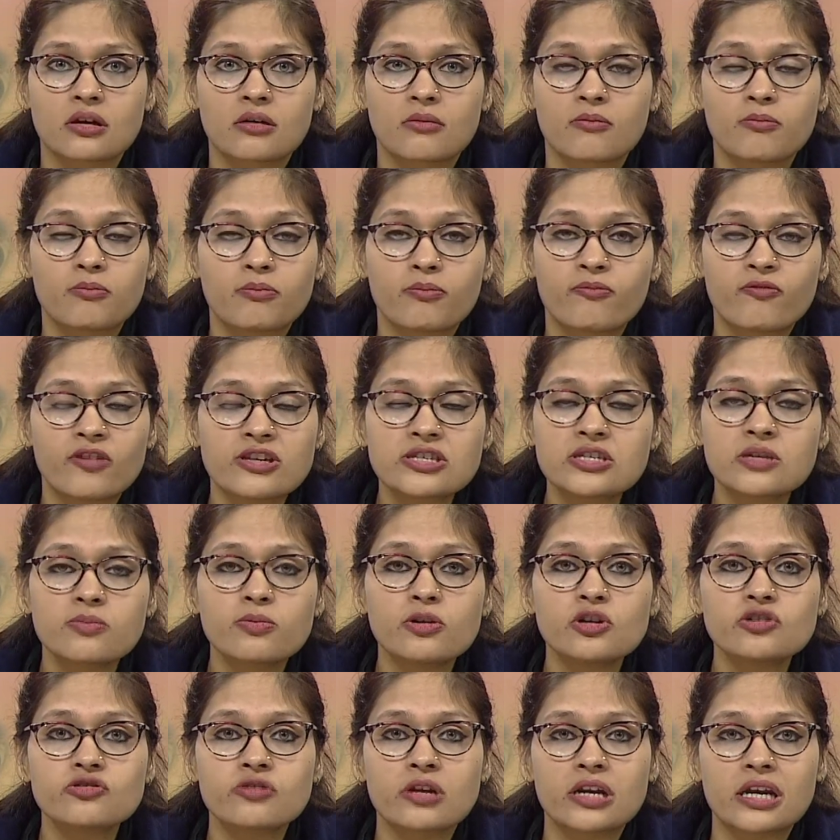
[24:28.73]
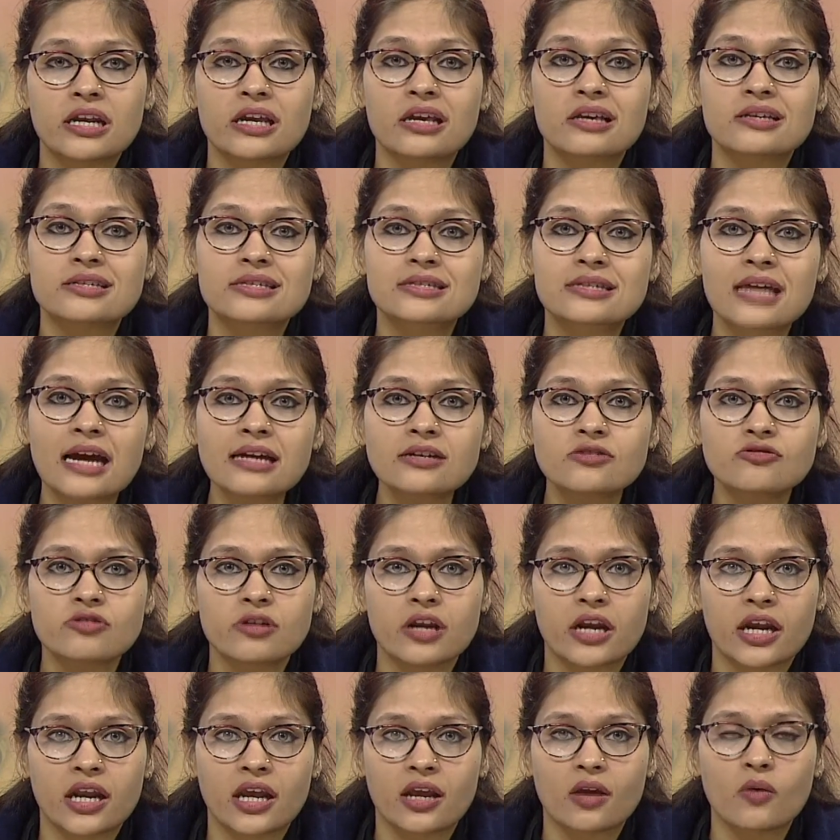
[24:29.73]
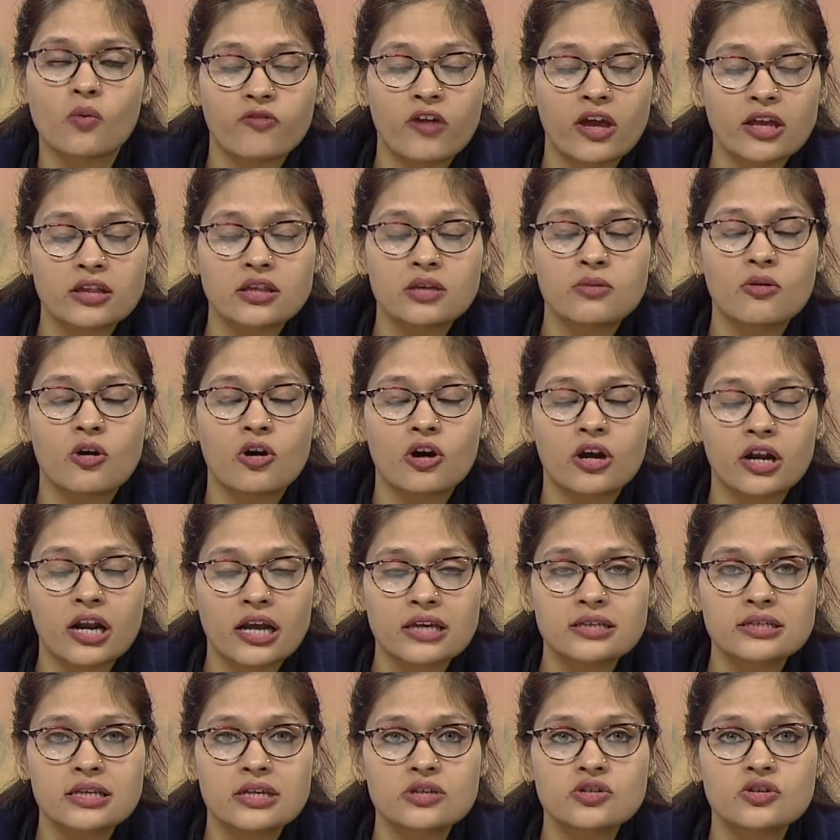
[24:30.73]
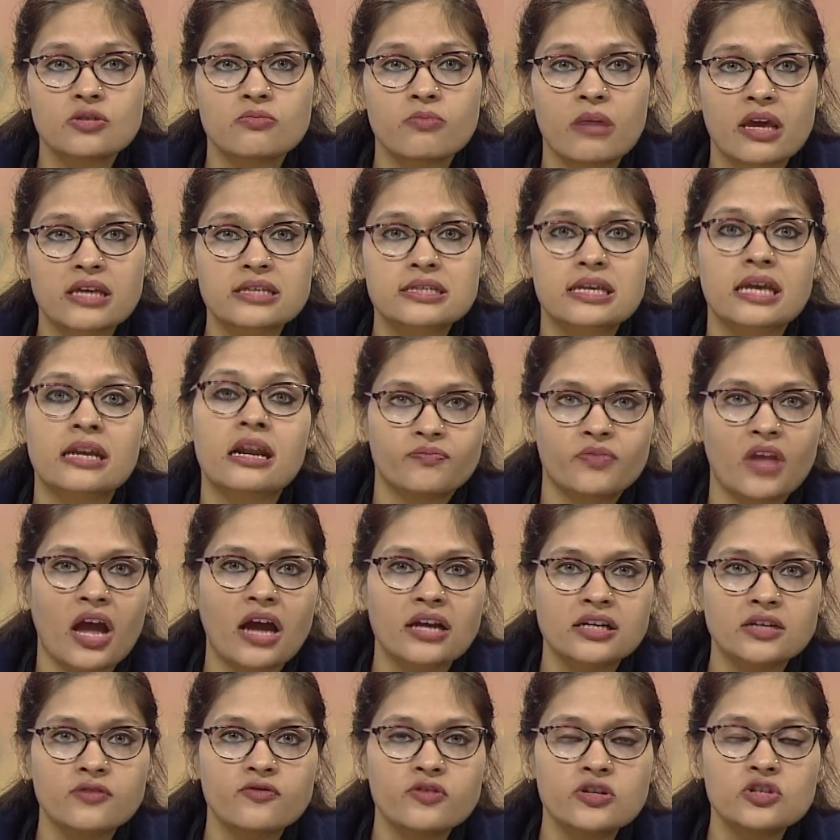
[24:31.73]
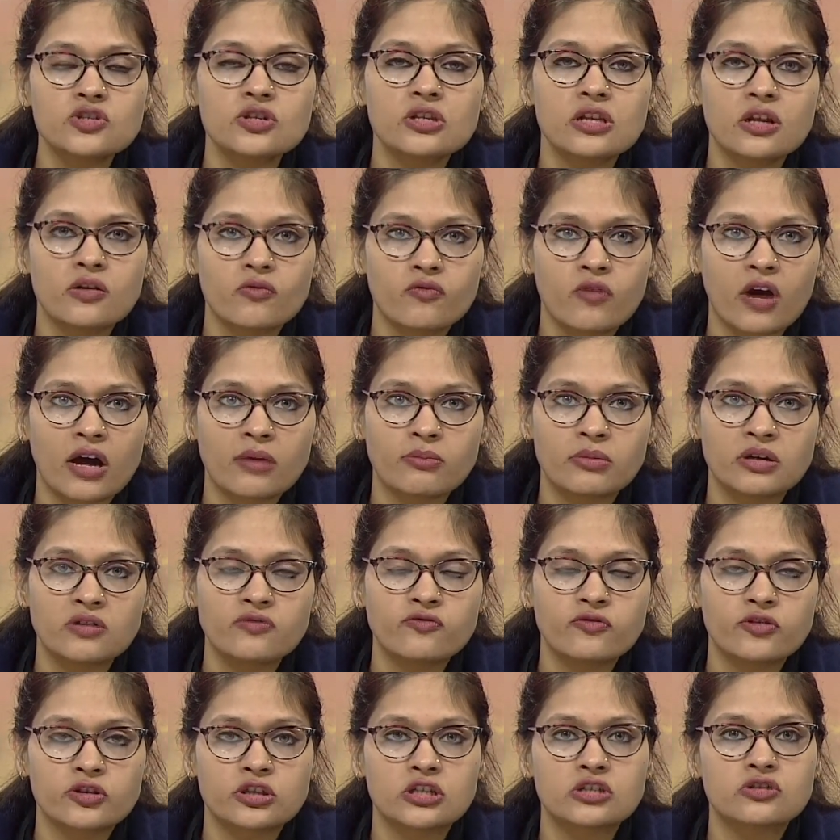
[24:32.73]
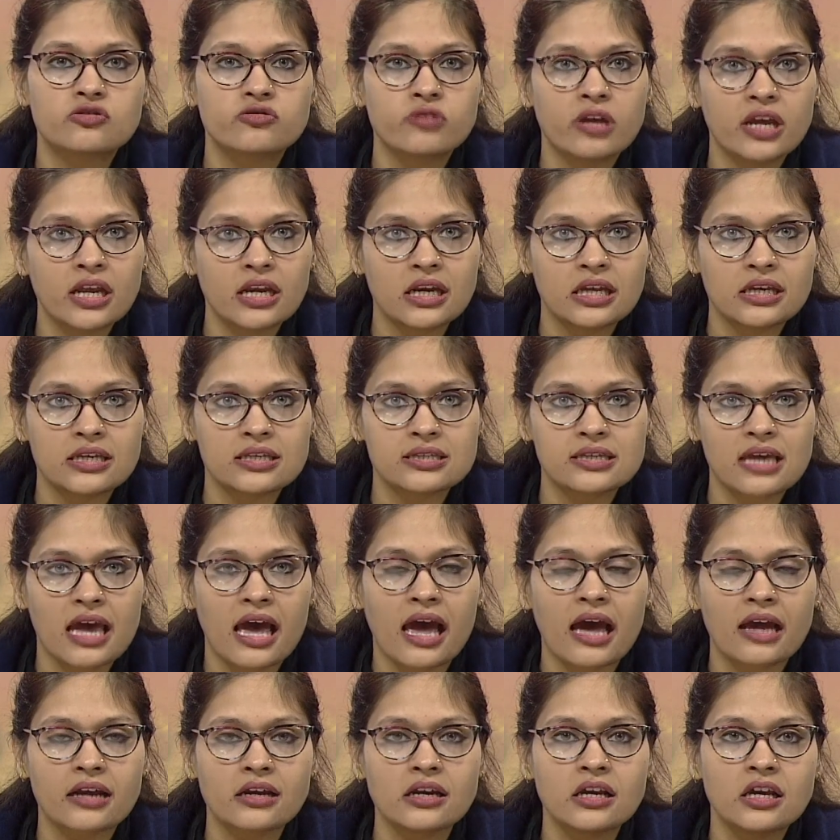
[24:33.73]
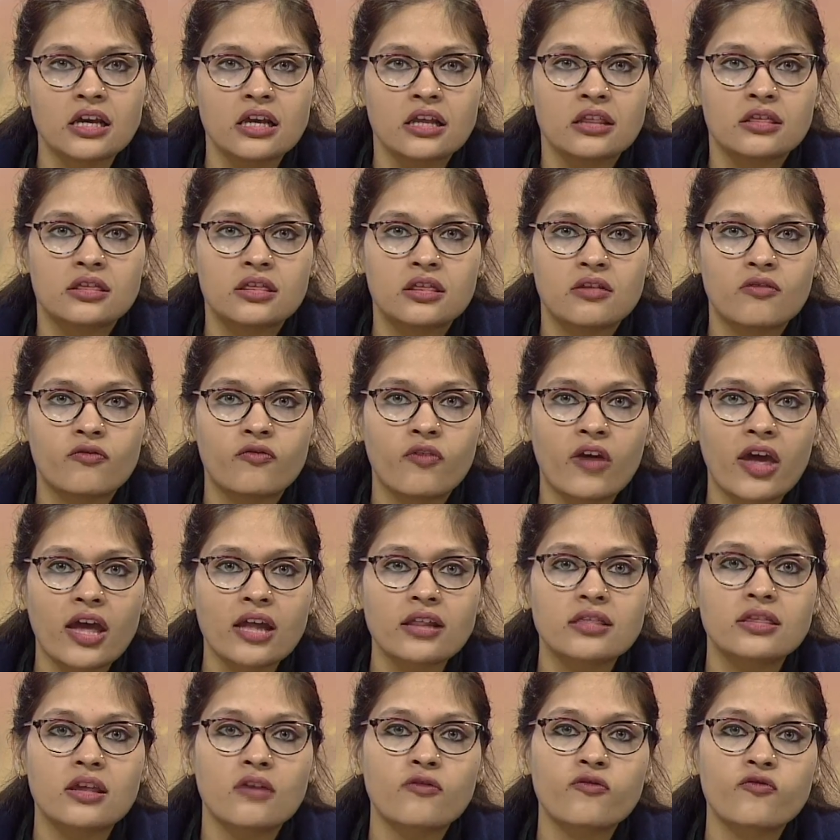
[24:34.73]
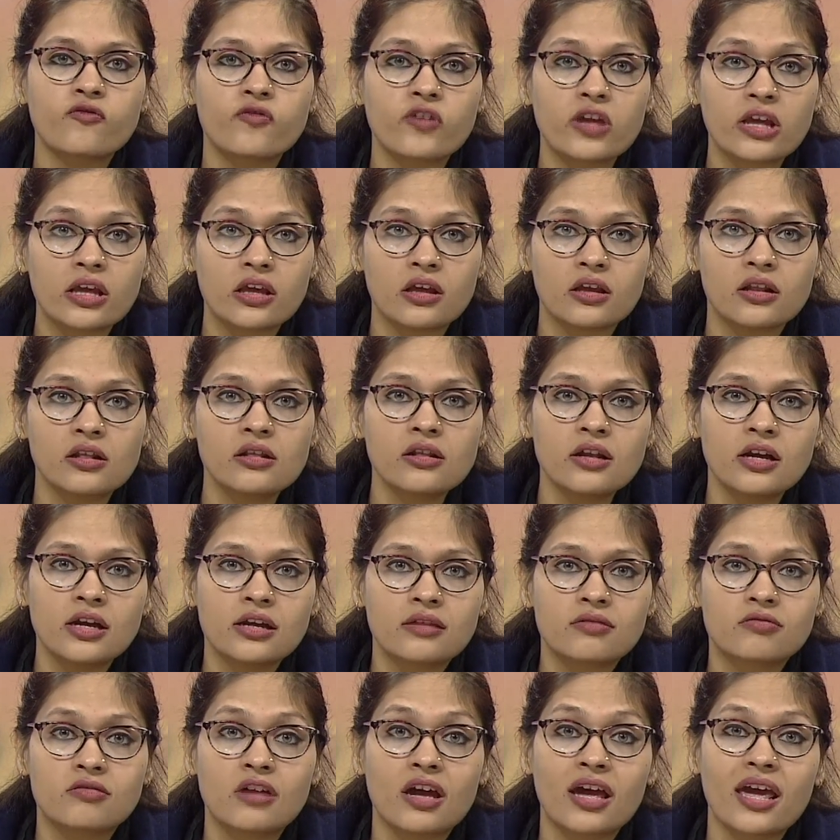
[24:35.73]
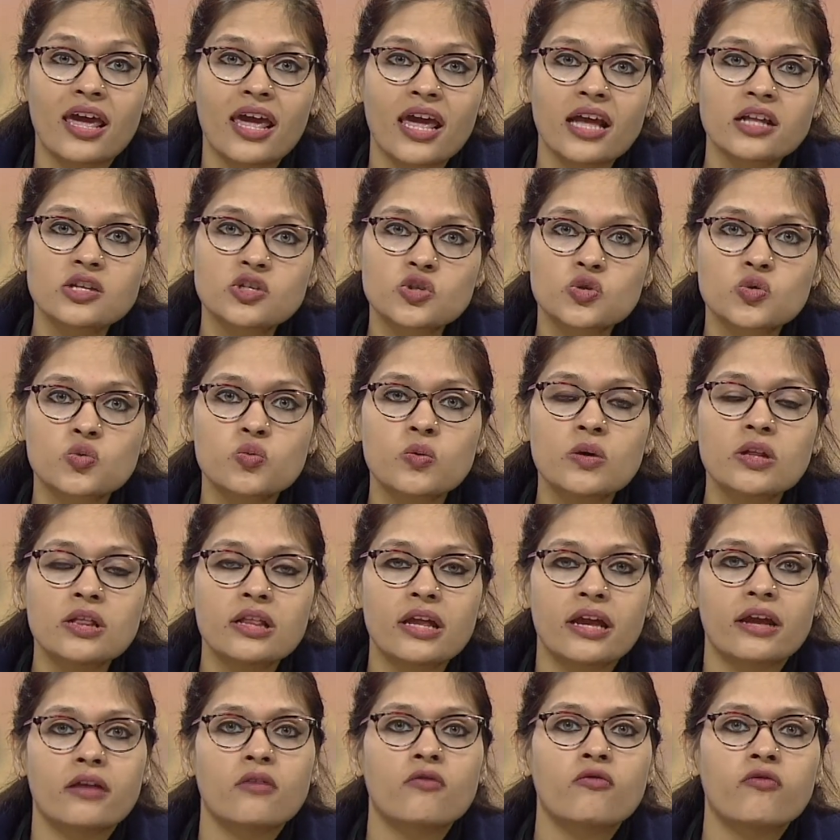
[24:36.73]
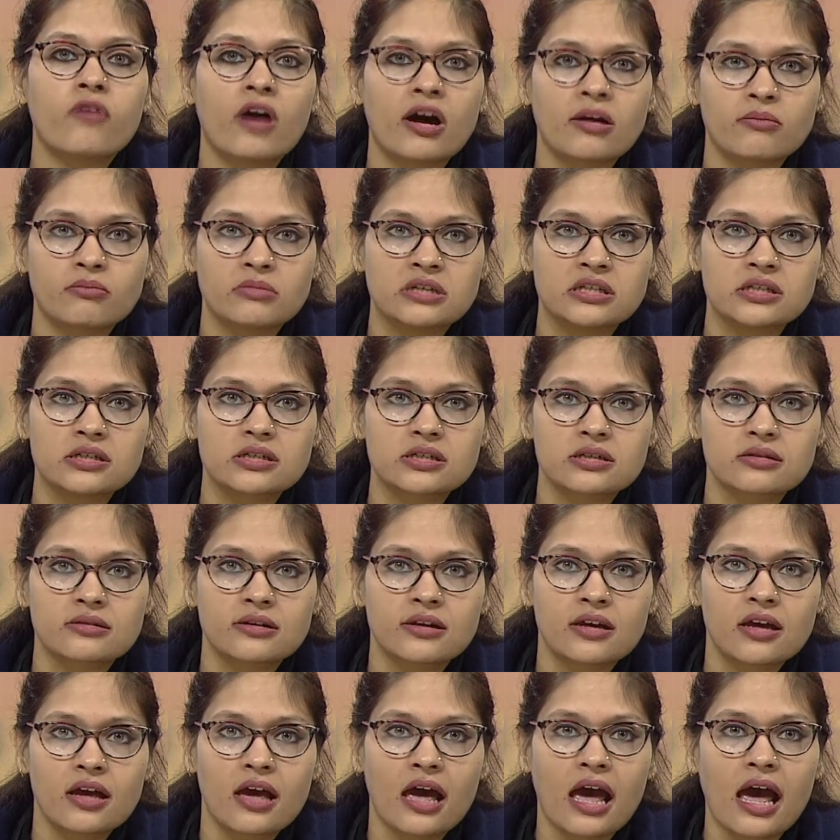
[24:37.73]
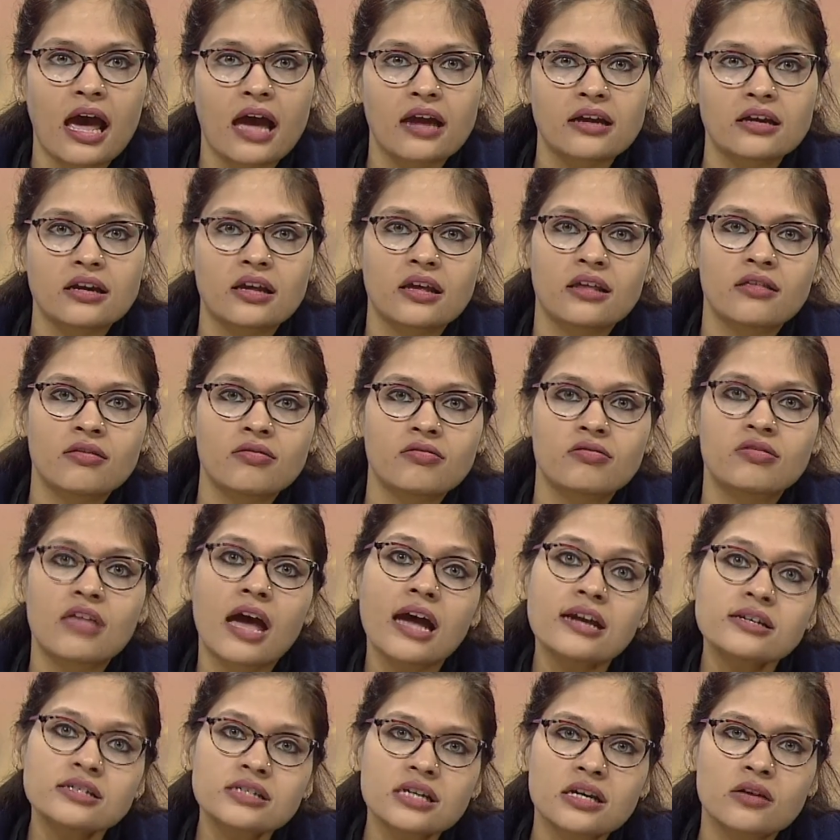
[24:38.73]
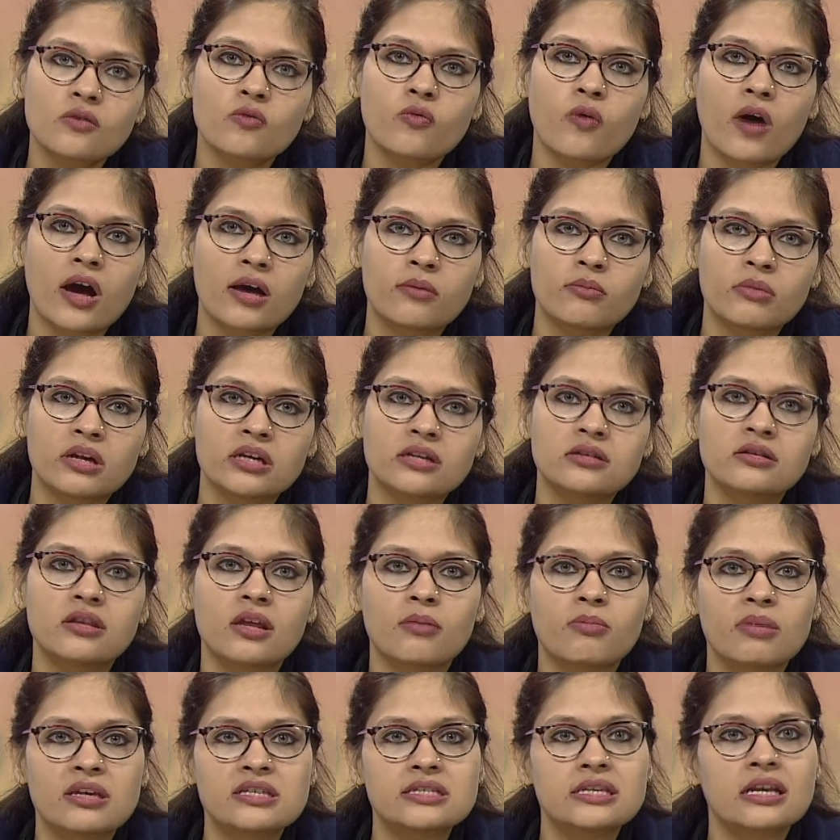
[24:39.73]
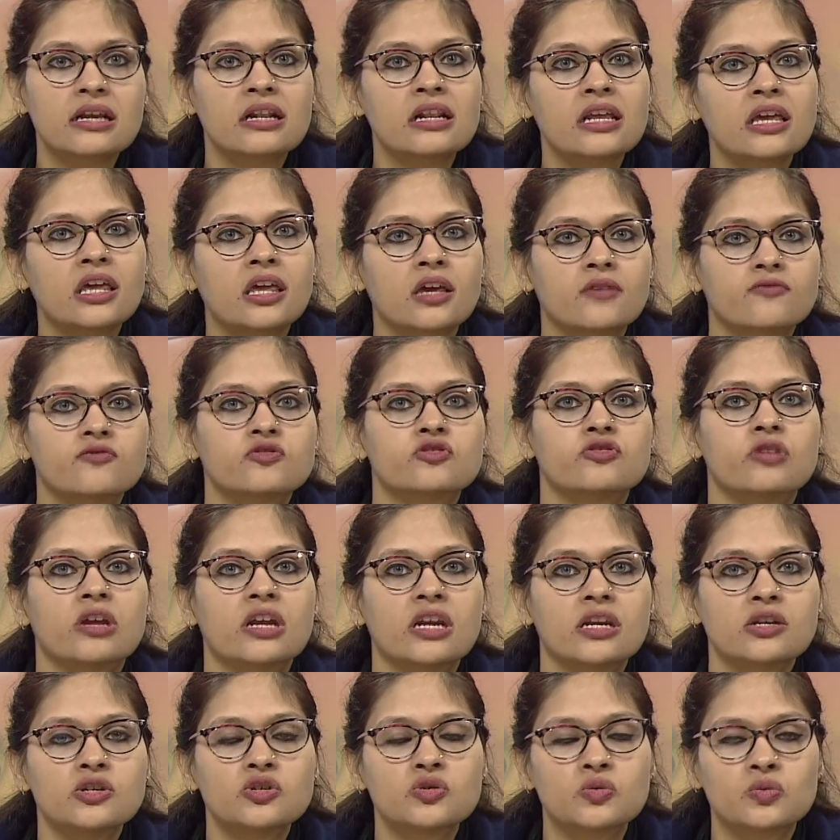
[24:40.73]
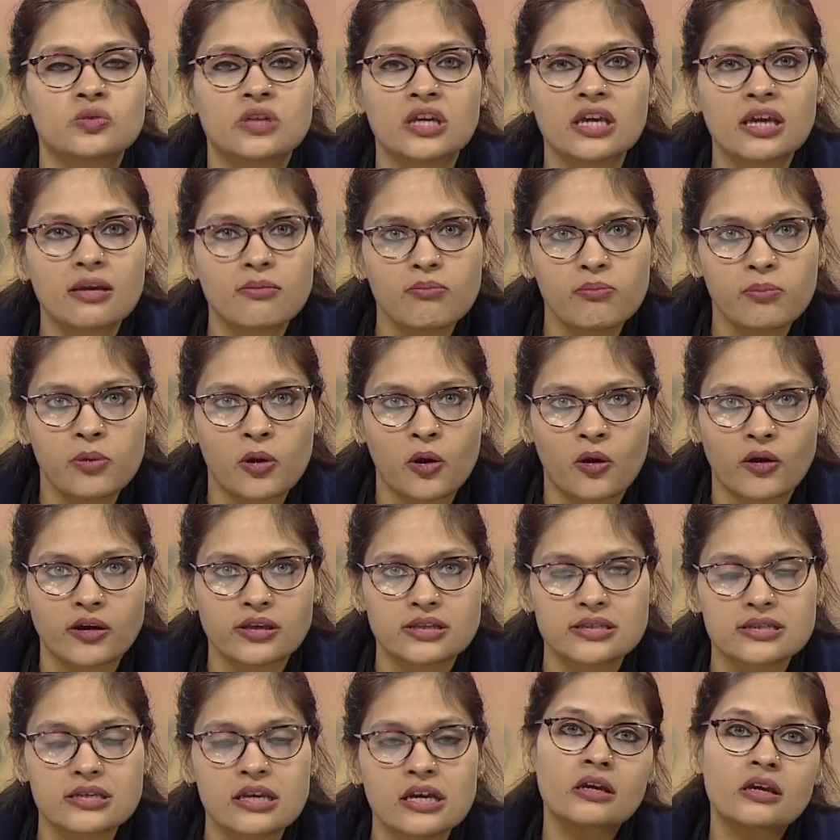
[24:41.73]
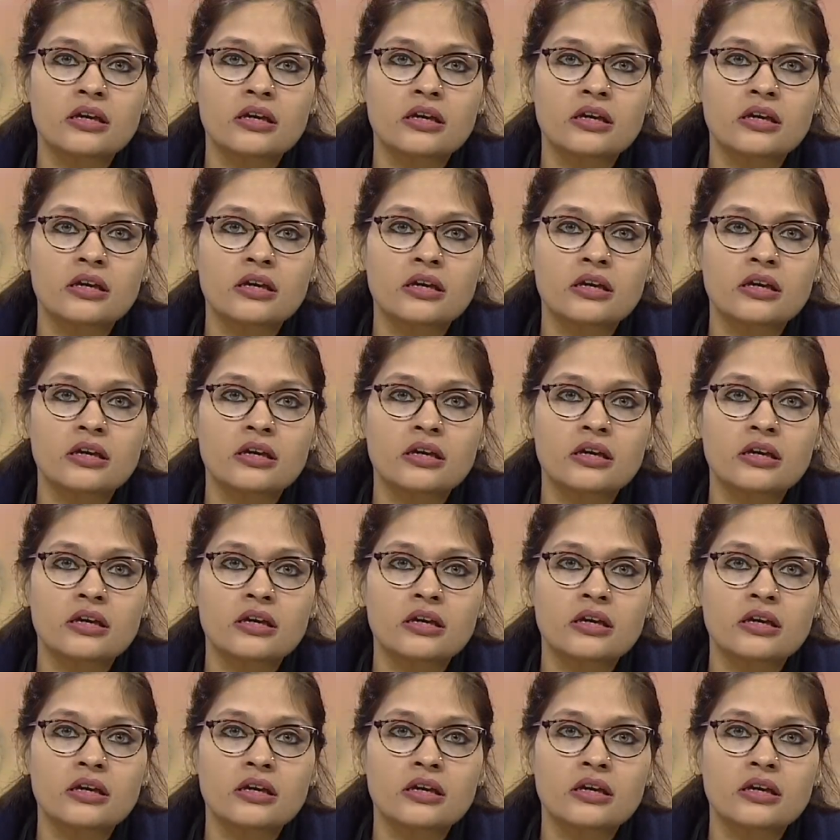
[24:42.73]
Vestibule training is that training where the organization makes an artificial environment for the trainees and where they feel the actual environment, and in that environment they basically give training to the employees.